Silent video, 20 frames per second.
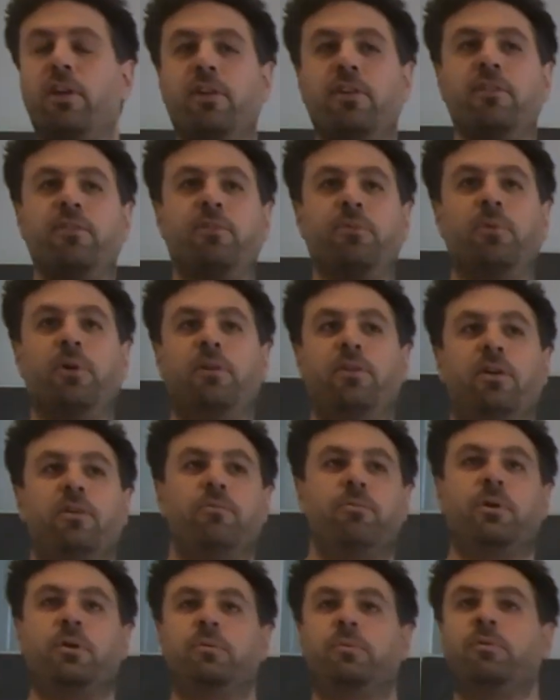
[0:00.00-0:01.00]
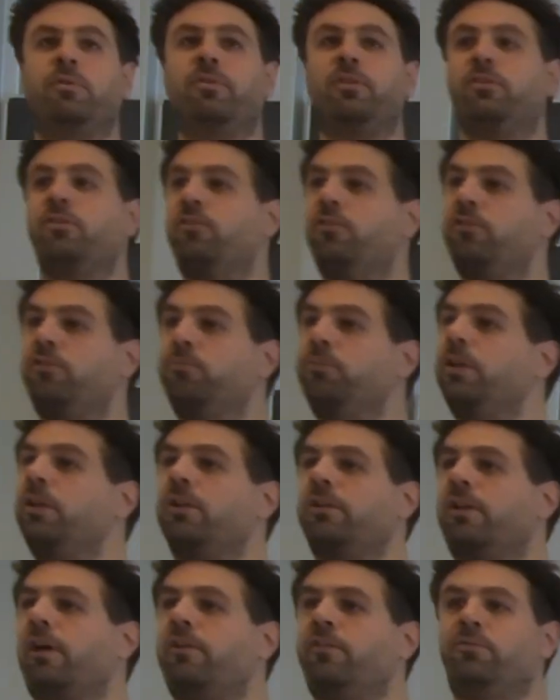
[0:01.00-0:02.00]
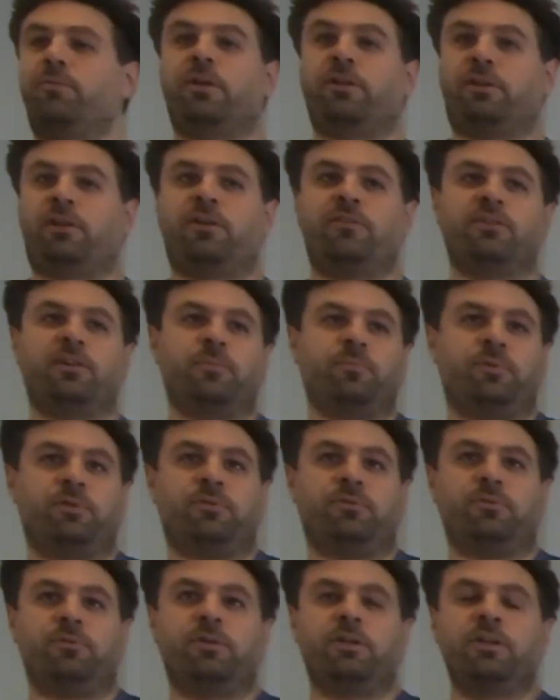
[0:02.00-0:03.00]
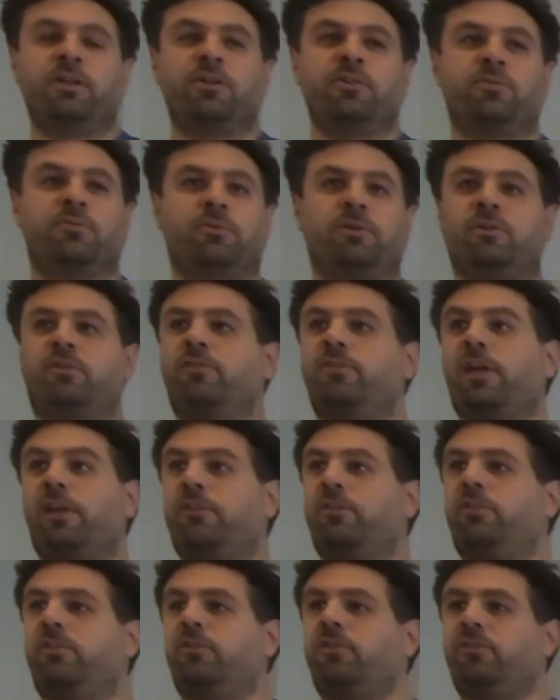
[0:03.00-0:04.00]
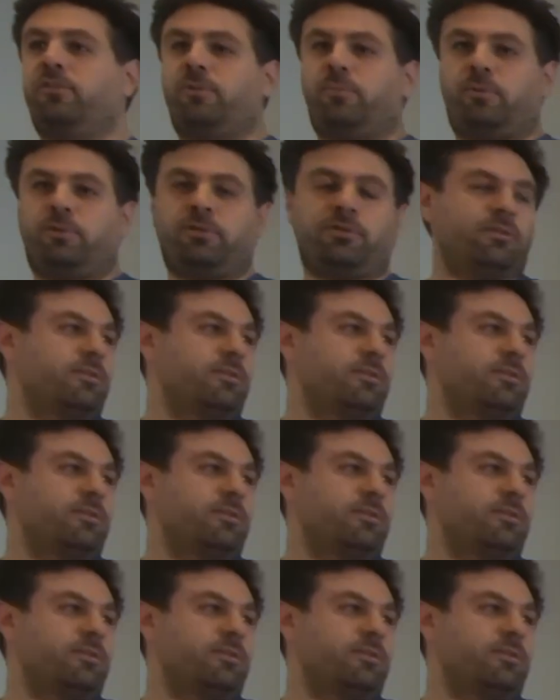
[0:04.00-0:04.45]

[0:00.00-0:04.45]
So we think this is really a nice running example to get started in this topic.